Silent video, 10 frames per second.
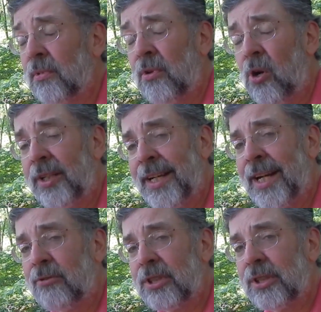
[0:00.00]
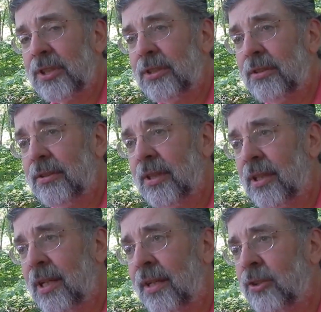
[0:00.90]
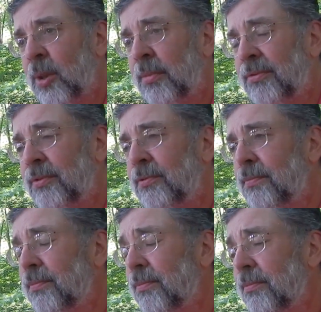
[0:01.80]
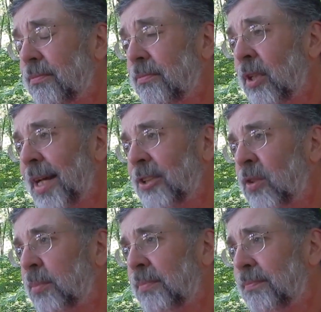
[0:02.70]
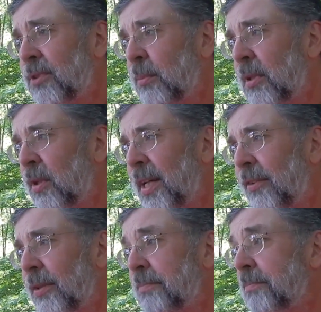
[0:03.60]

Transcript: all 8 ounces on a trip of the last trip, similar length.